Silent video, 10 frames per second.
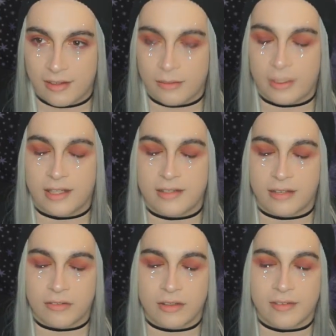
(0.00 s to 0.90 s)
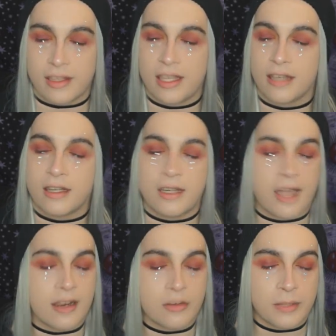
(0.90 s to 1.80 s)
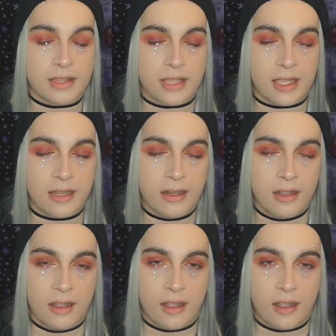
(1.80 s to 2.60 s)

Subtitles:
the way that deck looks. I can't connect with it.